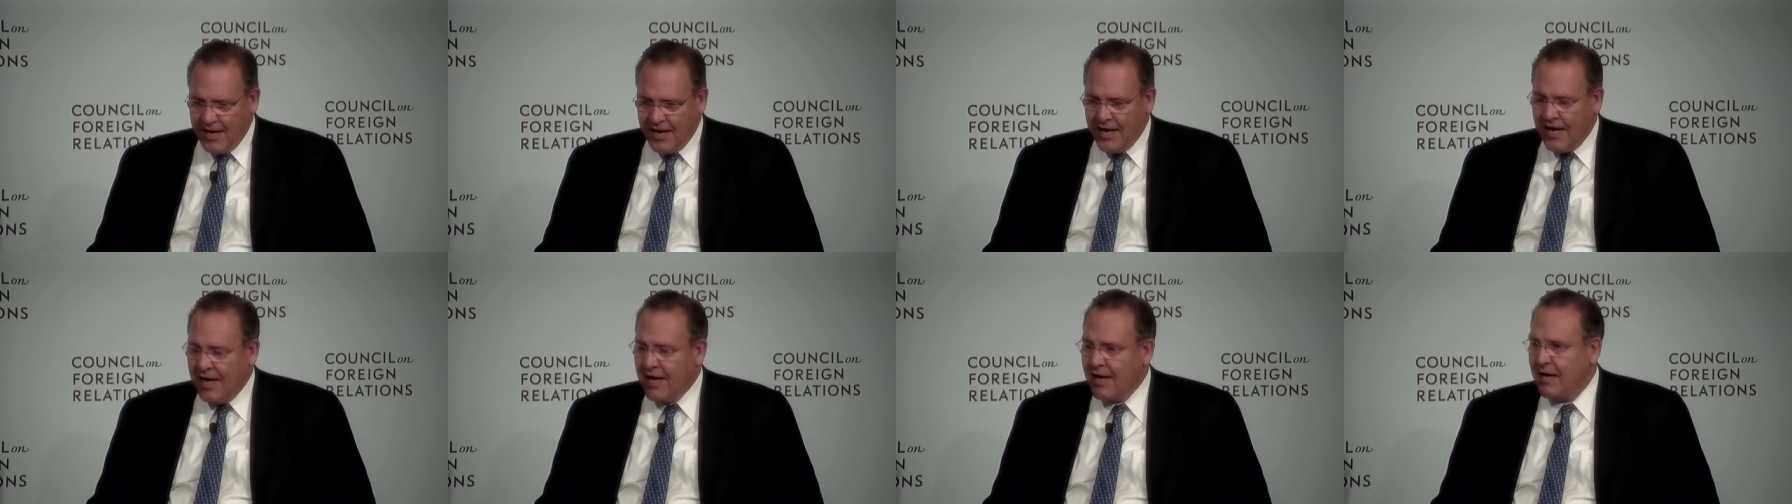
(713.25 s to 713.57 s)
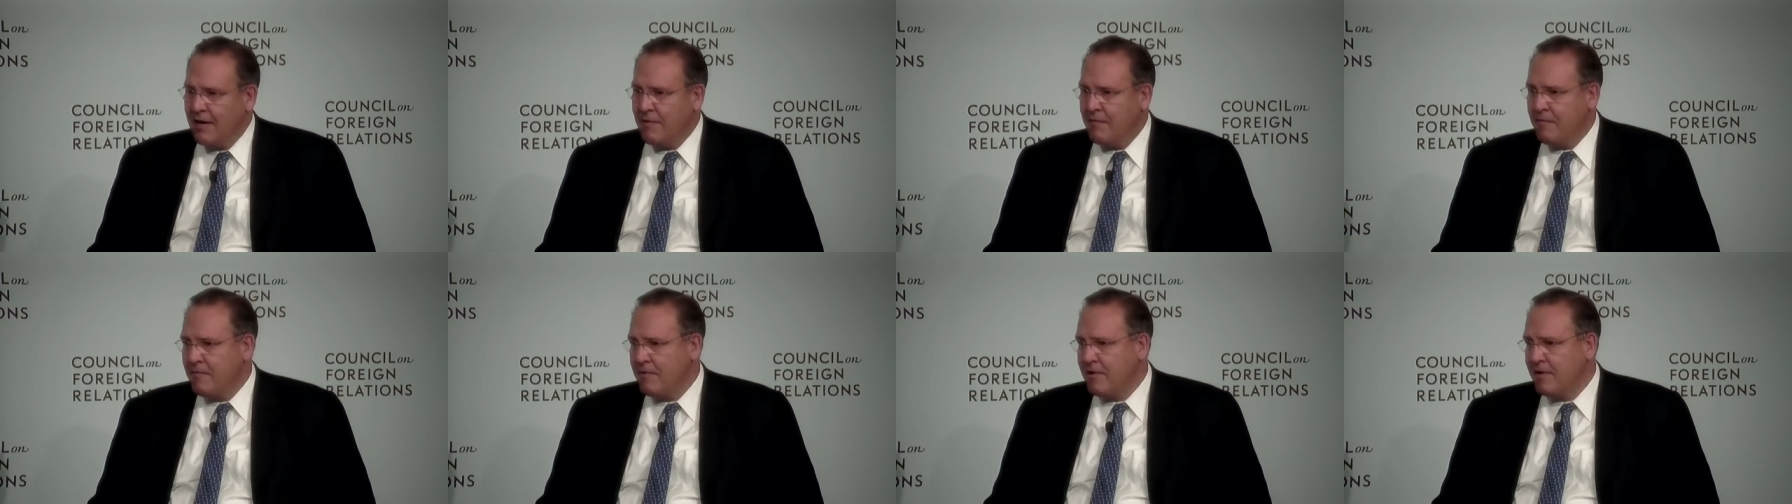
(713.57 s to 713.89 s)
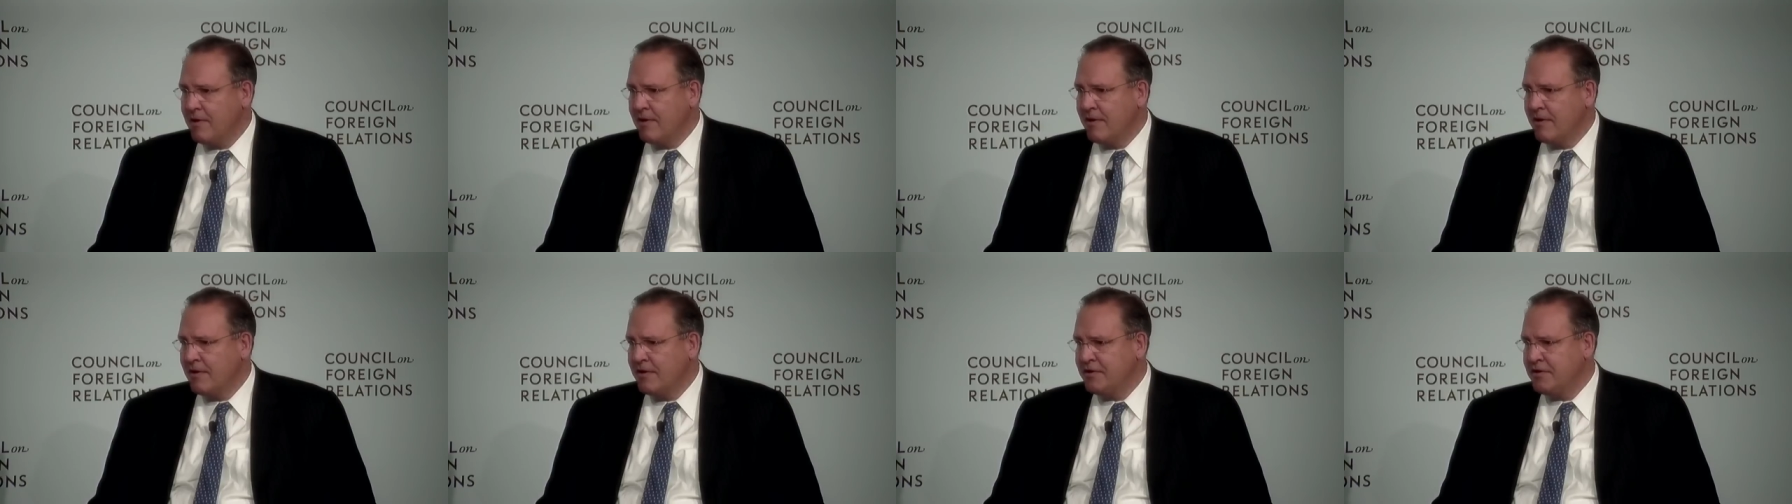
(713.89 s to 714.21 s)
Um,
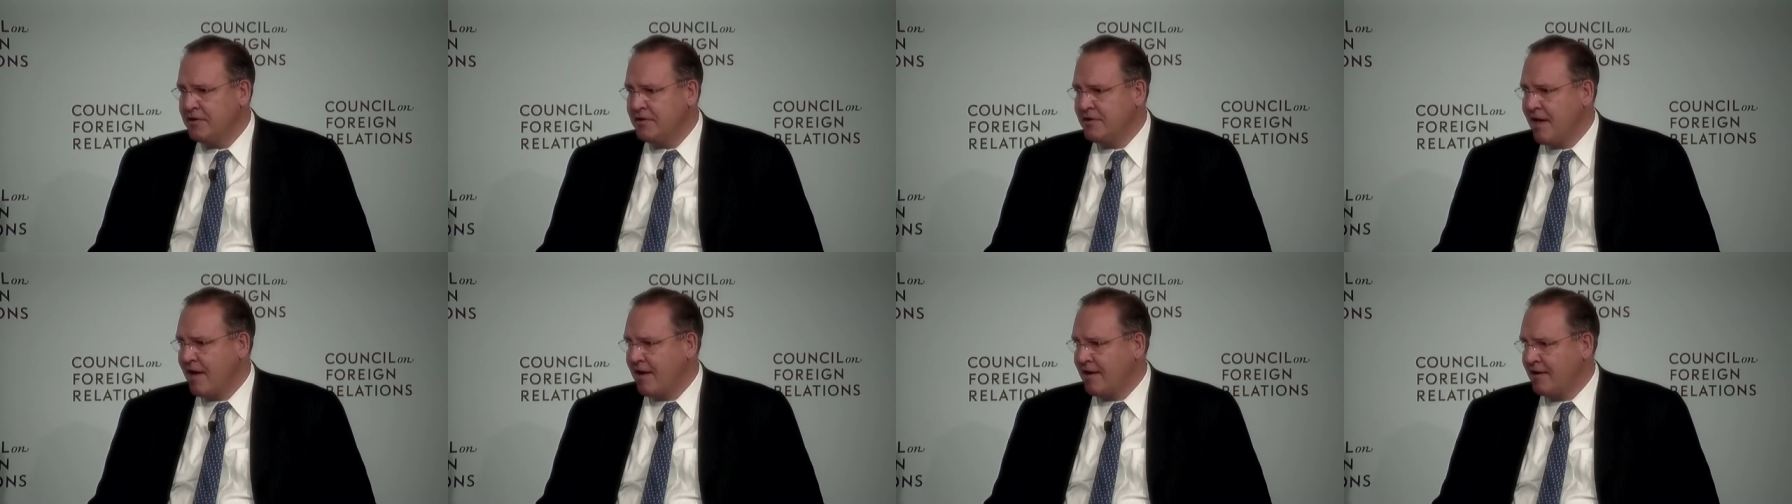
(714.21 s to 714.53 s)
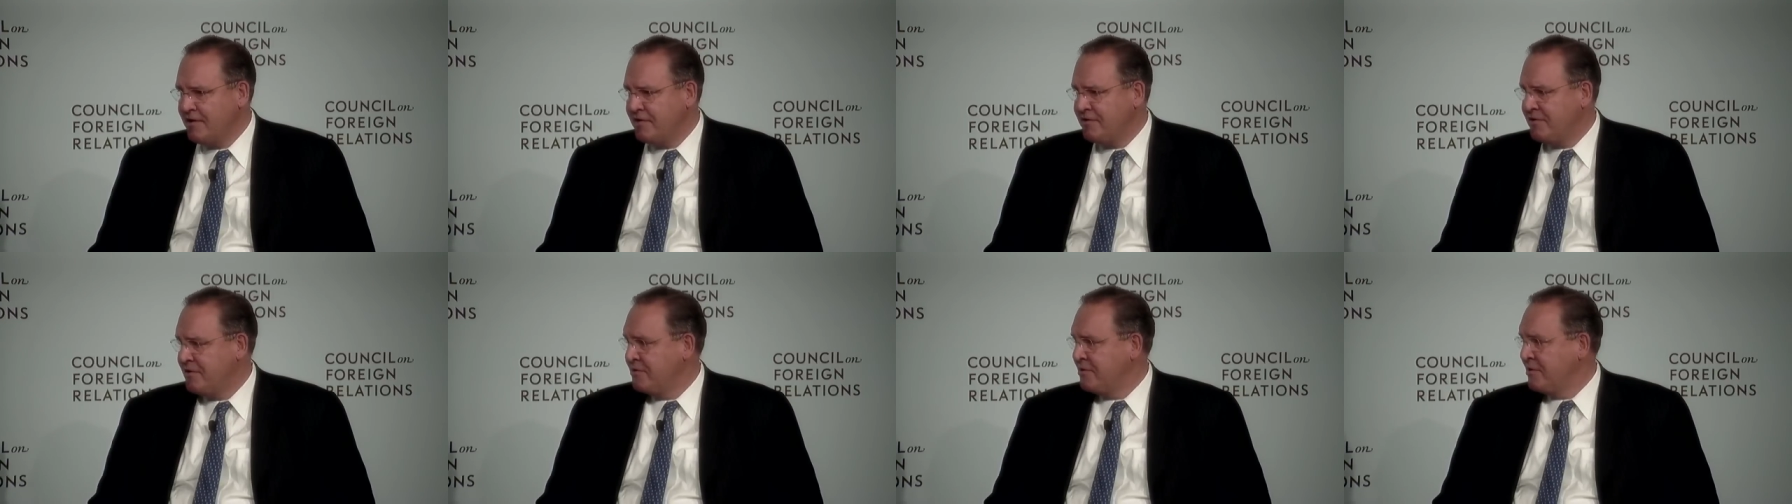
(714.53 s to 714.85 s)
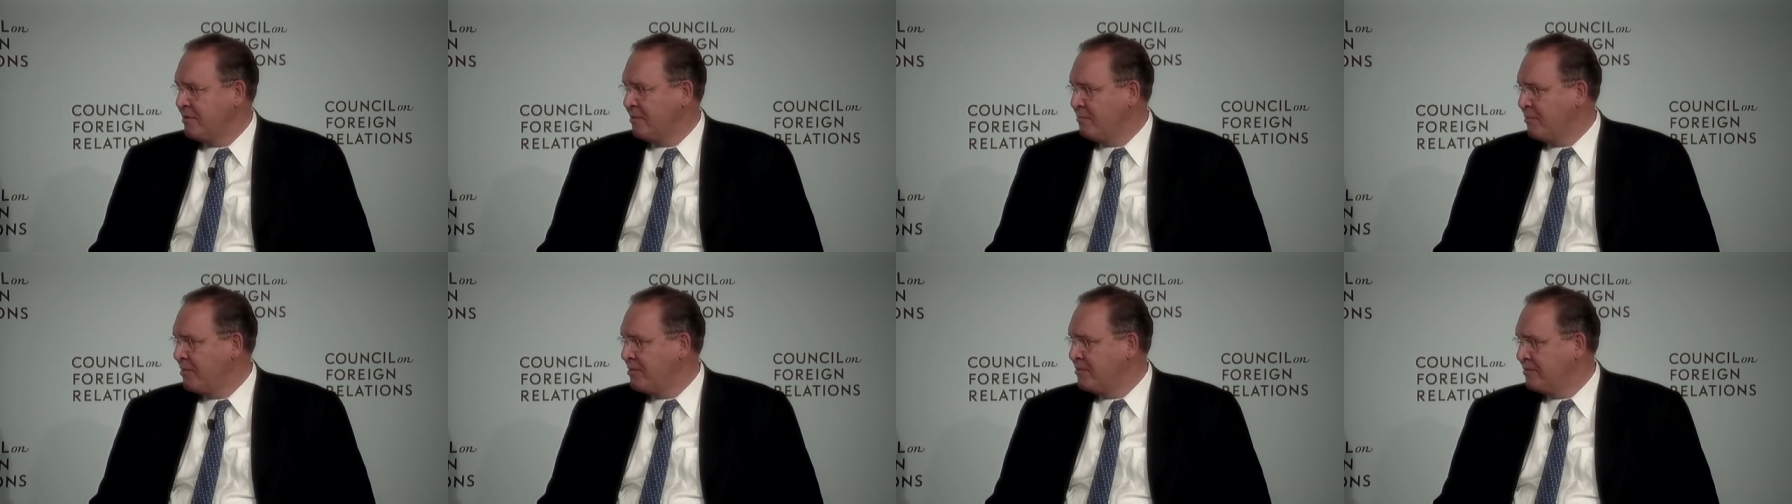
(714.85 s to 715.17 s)
this is not a decision
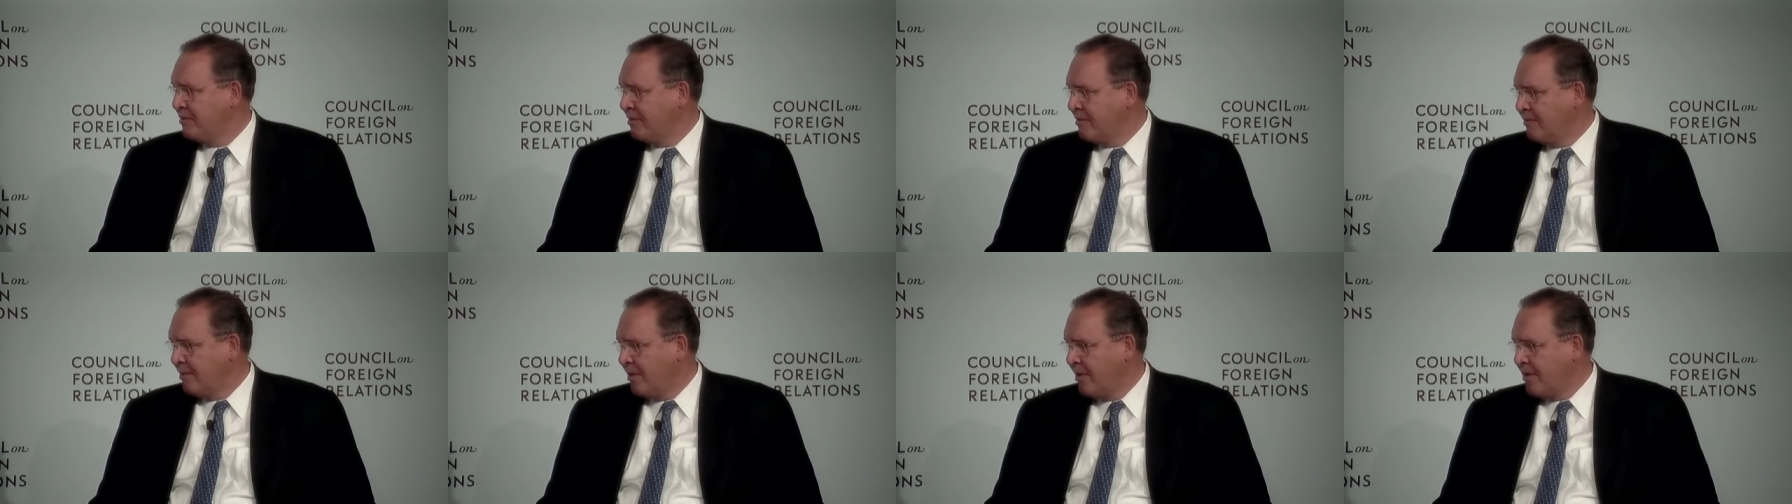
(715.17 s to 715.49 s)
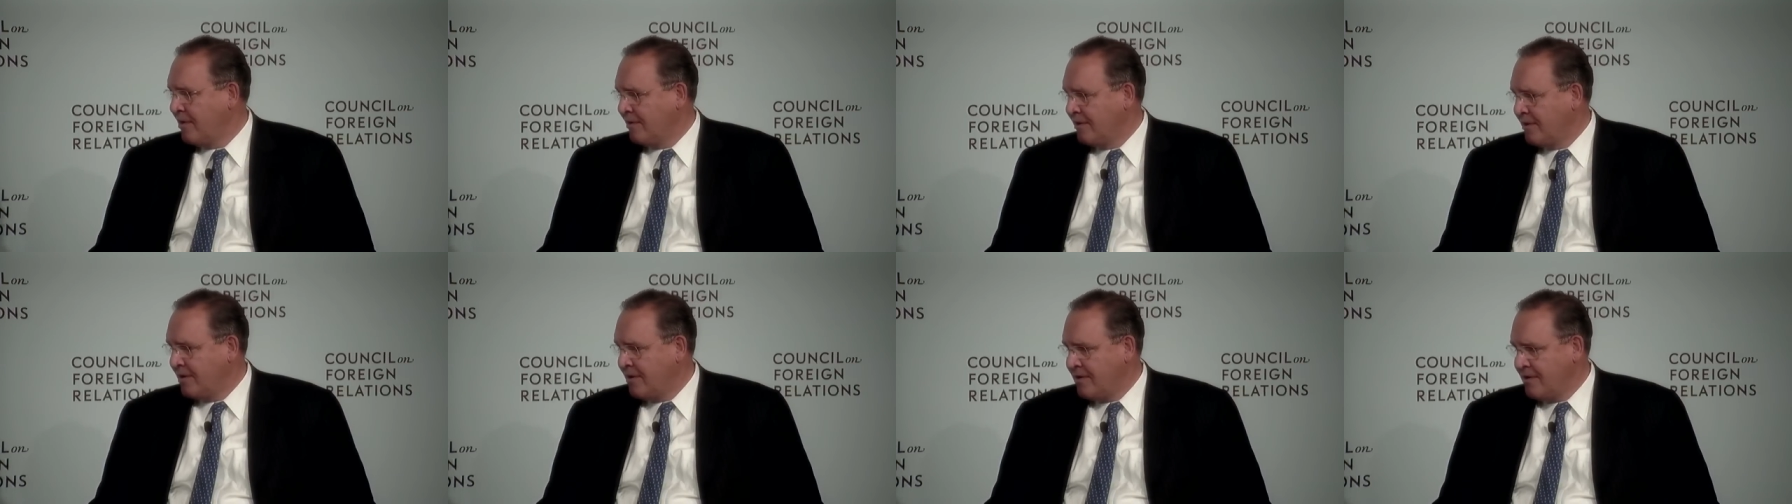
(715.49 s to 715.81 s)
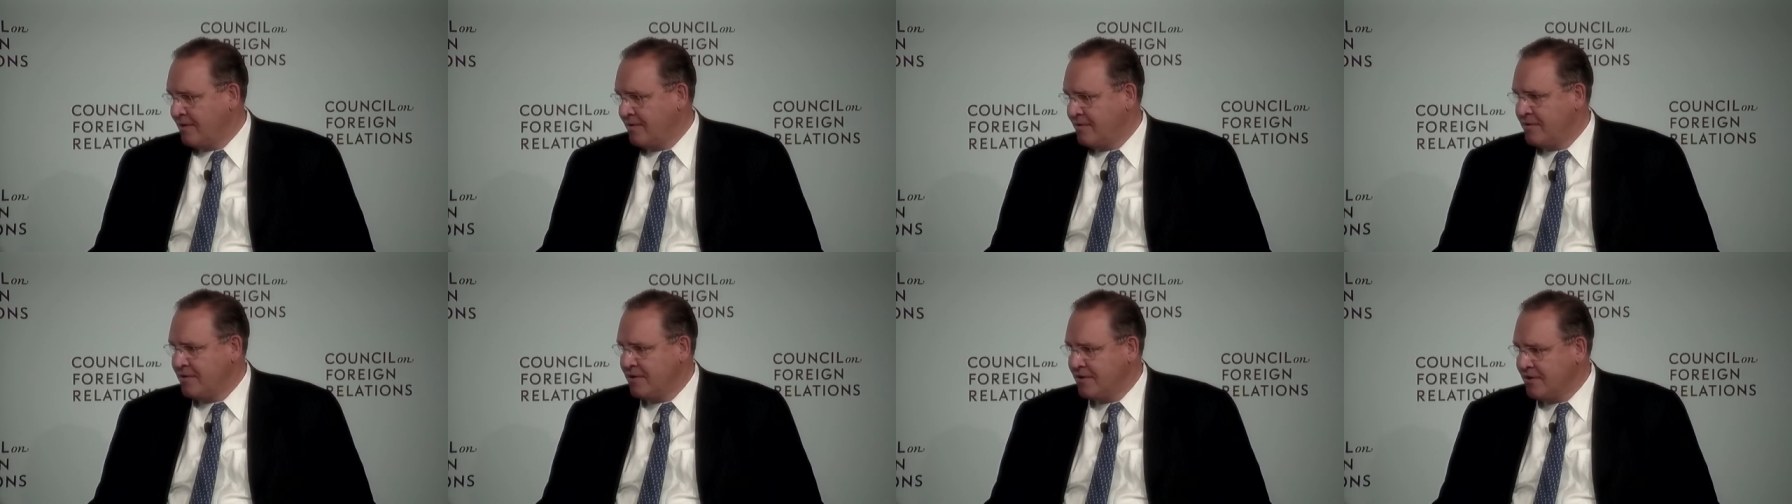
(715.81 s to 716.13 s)
that we took lightly at
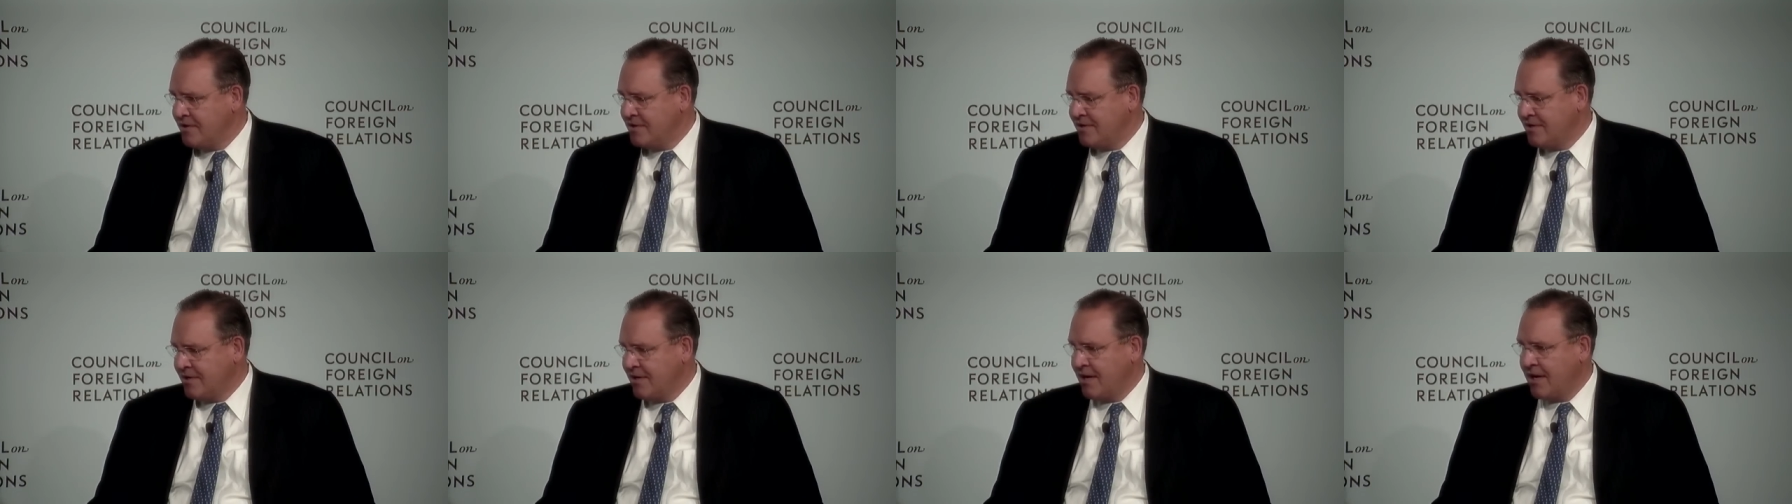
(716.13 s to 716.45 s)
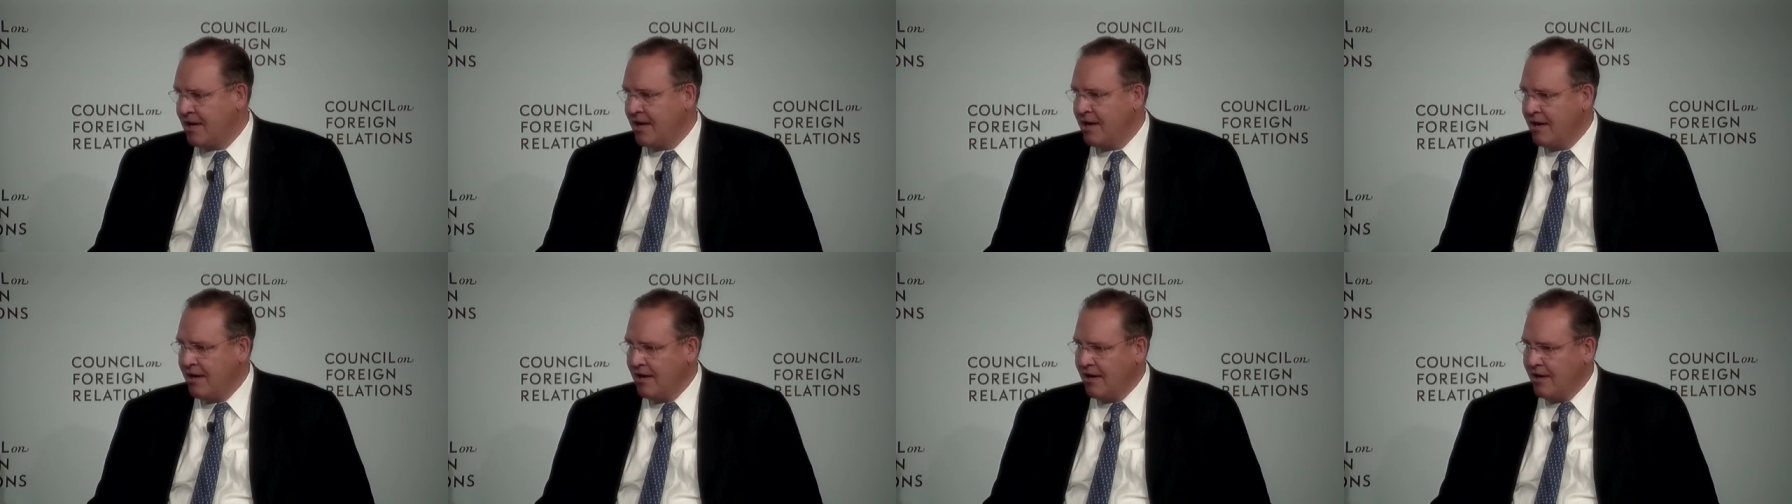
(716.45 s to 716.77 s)
U T C.